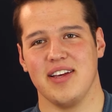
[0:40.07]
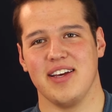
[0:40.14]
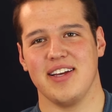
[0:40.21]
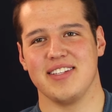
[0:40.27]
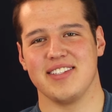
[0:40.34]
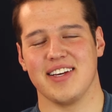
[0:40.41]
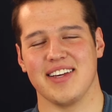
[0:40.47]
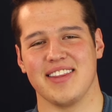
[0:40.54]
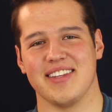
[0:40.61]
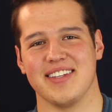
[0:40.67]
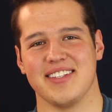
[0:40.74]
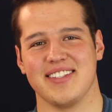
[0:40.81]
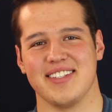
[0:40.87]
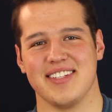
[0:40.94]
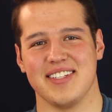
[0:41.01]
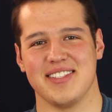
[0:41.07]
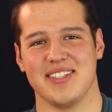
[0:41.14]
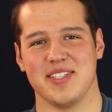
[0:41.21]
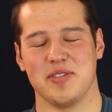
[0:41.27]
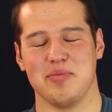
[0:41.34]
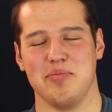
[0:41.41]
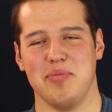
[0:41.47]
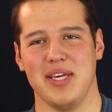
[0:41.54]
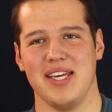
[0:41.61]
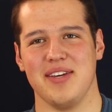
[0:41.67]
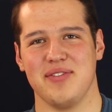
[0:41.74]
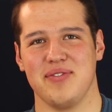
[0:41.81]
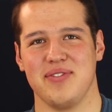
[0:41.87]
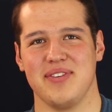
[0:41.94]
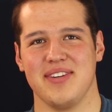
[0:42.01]
It's like this. It's this
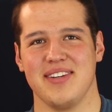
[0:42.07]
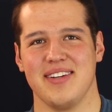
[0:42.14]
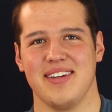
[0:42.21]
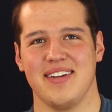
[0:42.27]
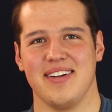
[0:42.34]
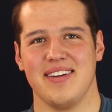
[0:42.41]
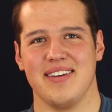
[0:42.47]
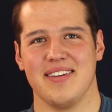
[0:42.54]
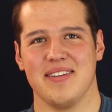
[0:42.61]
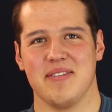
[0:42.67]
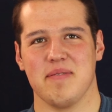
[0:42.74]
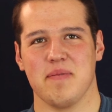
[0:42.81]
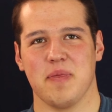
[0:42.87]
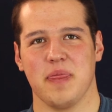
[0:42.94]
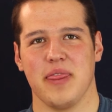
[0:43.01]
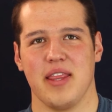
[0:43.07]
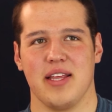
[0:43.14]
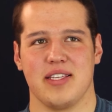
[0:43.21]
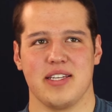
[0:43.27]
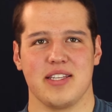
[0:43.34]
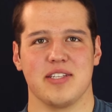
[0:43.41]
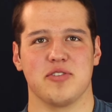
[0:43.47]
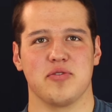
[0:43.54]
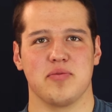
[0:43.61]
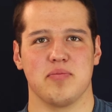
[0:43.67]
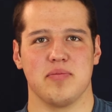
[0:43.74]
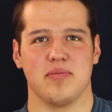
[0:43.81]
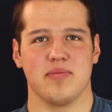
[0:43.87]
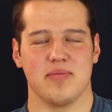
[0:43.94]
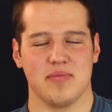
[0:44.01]
beef. It's like this
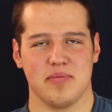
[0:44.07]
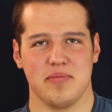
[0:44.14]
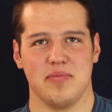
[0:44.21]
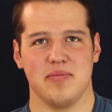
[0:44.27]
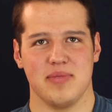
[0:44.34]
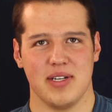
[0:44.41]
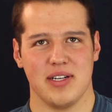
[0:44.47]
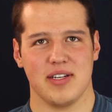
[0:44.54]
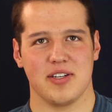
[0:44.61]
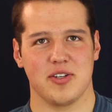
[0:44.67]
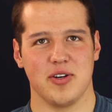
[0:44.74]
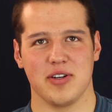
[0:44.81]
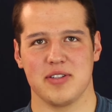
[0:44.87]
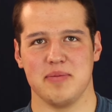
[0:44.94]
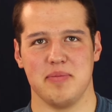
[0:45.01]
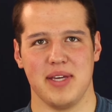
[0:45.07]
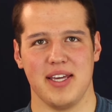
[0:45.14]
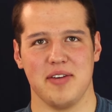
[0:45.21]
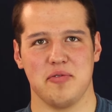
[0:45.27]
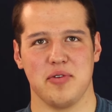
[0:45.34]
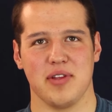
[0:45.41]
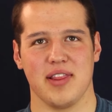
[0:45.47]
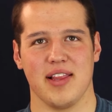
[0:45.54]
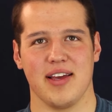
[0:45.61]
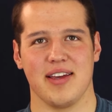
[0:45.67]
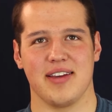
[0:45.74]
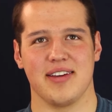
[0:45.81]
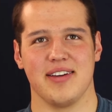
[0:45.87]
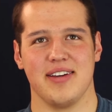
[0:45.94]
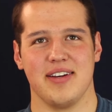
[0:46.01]
cooked beef with
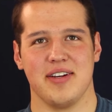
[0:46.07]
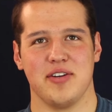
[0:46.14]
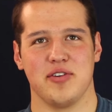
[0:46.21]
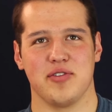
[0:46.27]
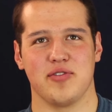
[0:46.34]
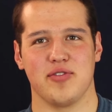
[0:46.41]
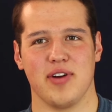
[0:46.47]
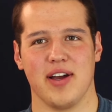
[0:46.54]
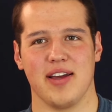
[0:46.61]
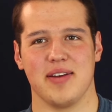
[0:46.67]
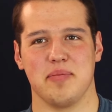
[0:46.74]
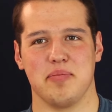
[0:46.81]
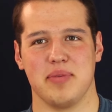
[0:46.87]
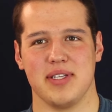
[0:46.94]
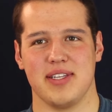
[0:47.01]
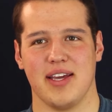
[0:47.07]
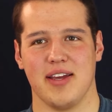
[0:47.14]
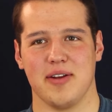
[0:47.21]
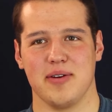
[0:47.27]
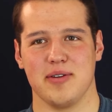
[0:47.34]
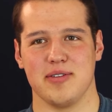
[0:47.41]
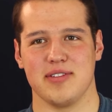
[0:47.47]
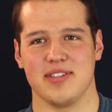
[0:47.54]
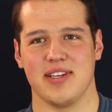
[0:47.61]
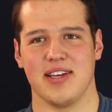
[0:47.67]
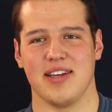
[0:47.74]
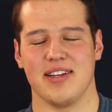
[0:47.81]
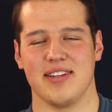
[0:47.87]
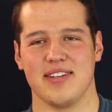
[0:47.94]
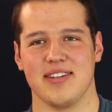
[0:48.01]
like fried potatoes
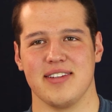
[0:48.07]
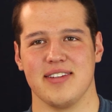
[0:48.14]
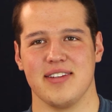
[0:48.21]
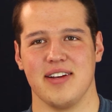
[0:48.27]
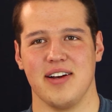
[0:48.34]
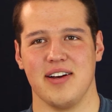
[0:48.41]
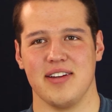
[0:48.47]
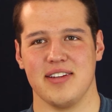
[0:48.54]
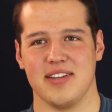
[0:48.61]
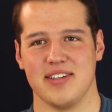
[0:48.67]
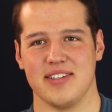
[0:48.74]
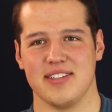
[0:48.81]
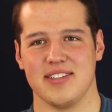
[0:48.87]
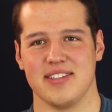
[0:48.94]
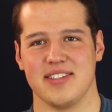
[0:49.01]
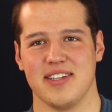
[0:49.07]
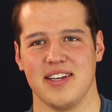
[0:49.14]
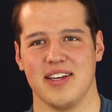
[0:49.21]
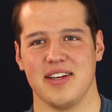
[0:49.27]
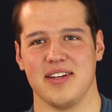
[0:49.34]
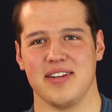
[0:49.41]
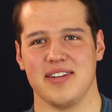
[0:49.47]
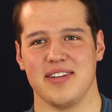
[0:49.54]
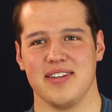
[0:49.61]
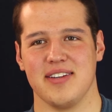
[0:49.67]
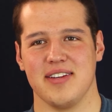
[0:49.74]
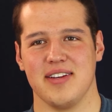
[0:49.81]
and onions and